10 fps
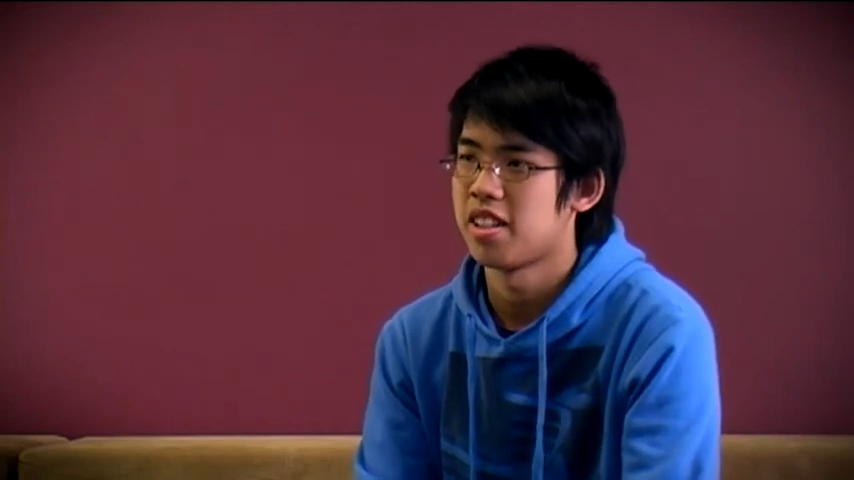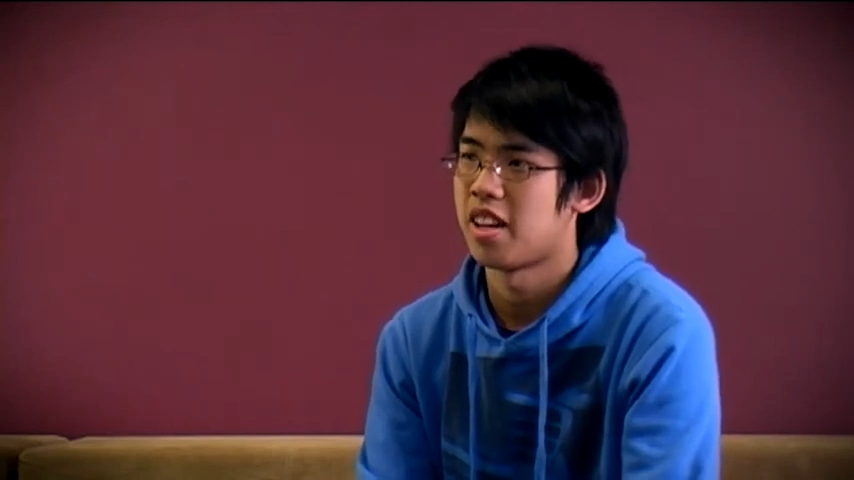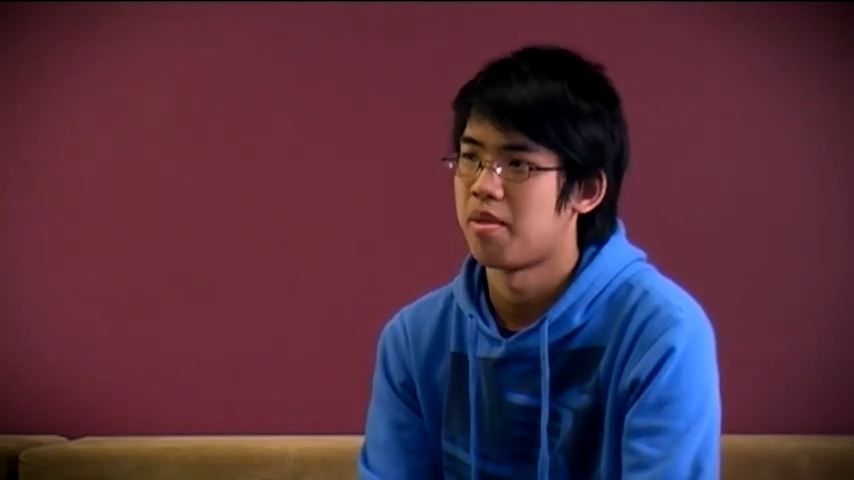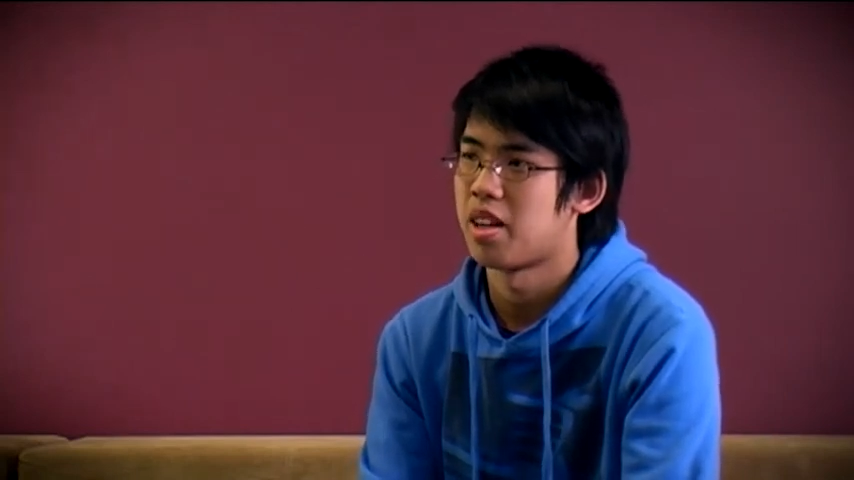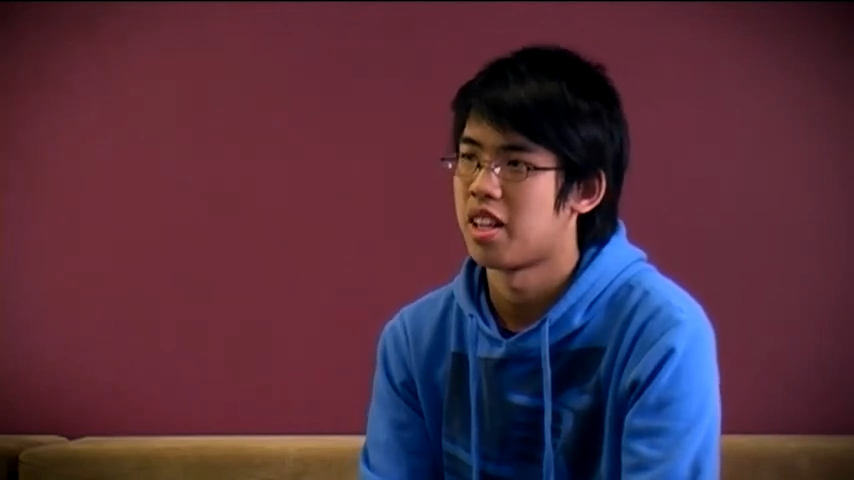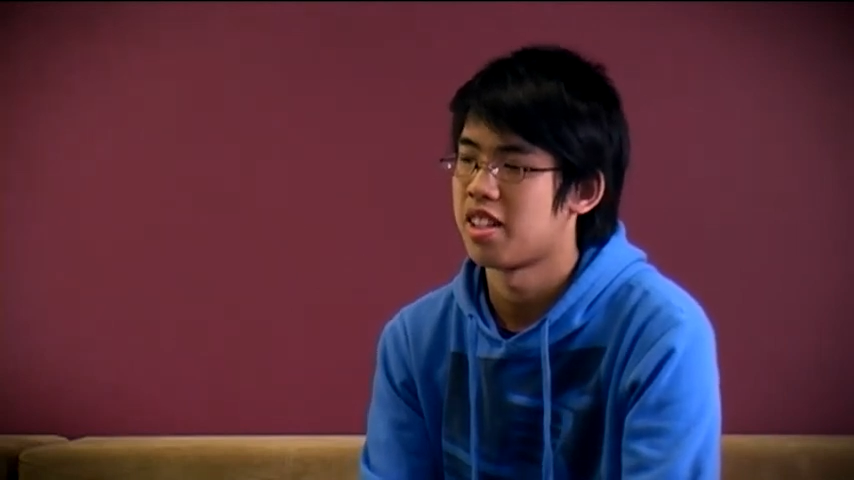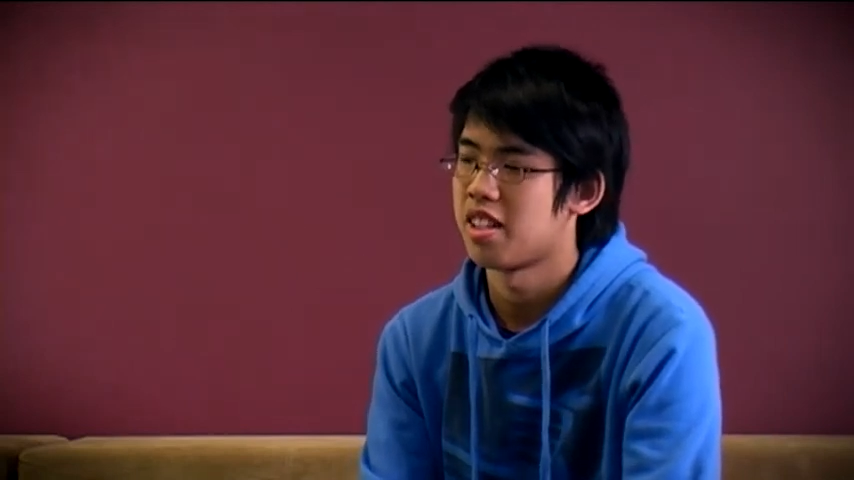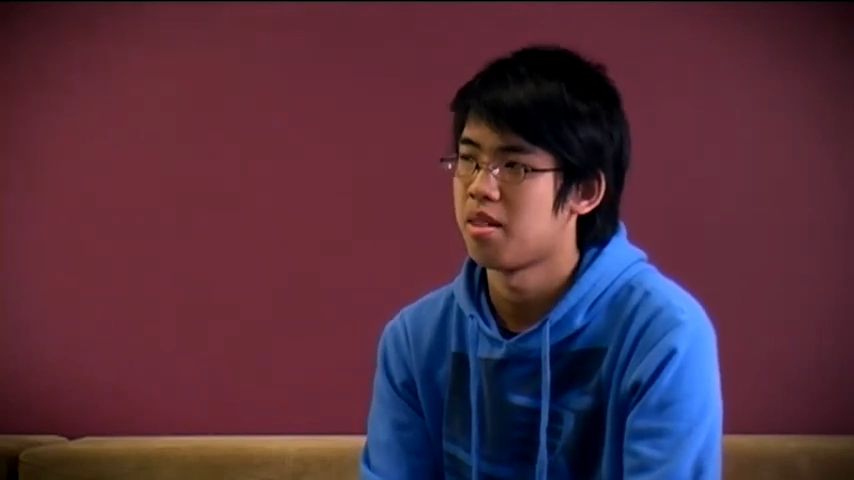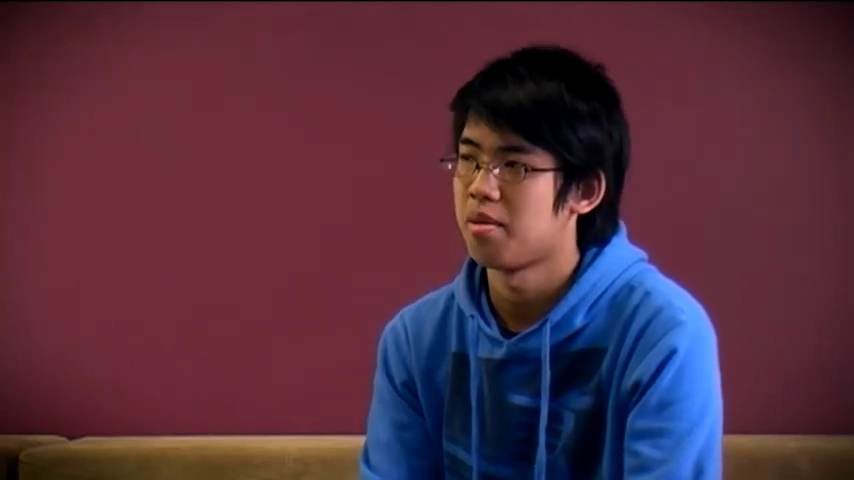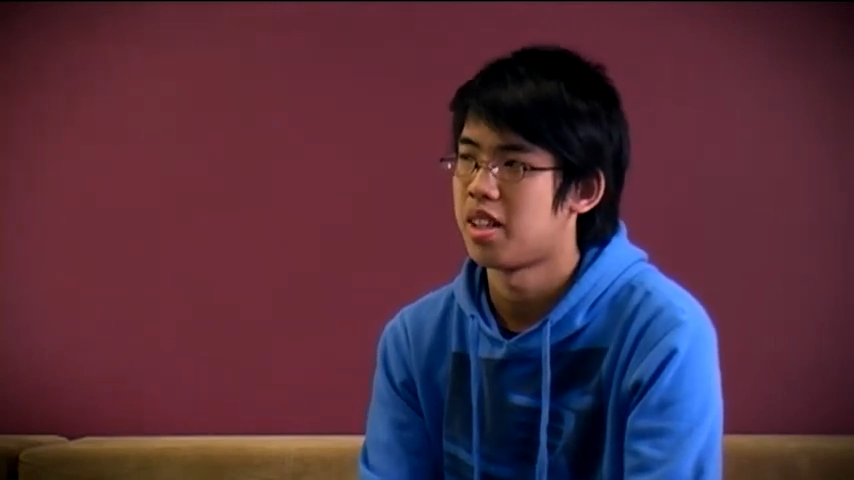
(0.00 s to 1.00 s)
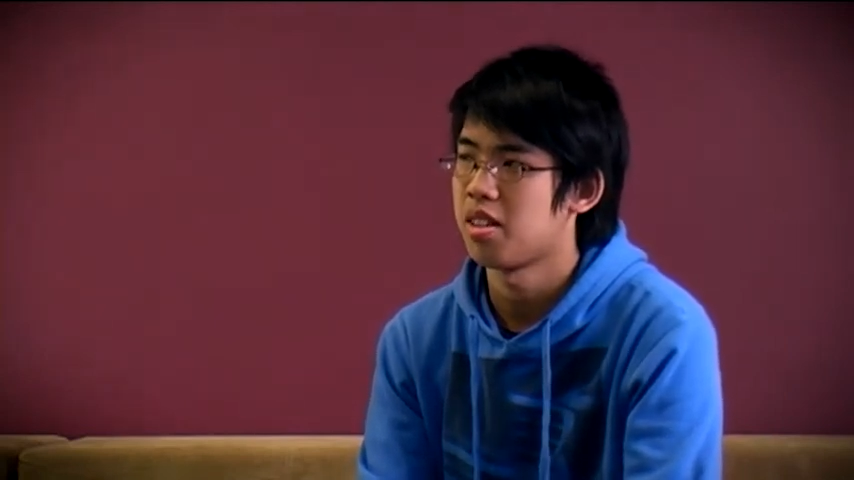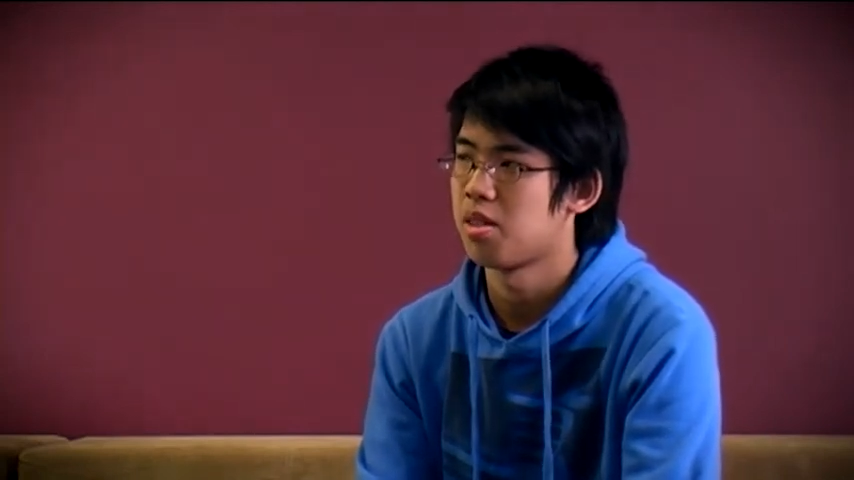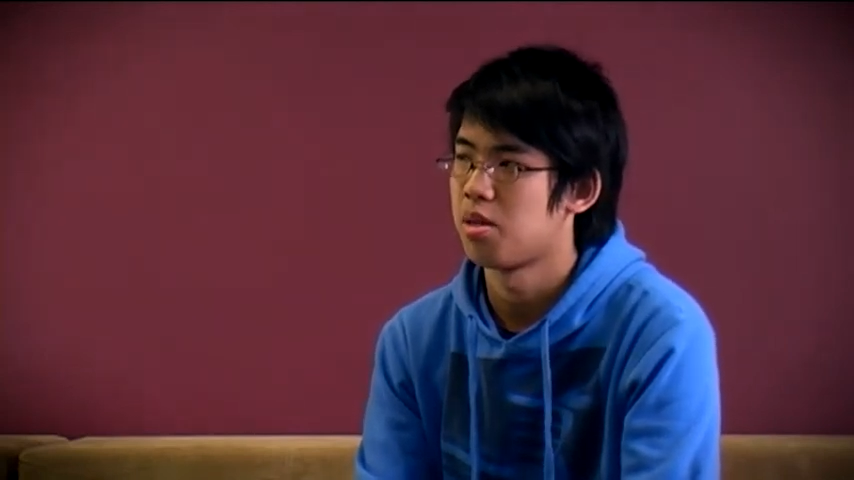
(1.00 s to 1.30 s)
and my assessment marks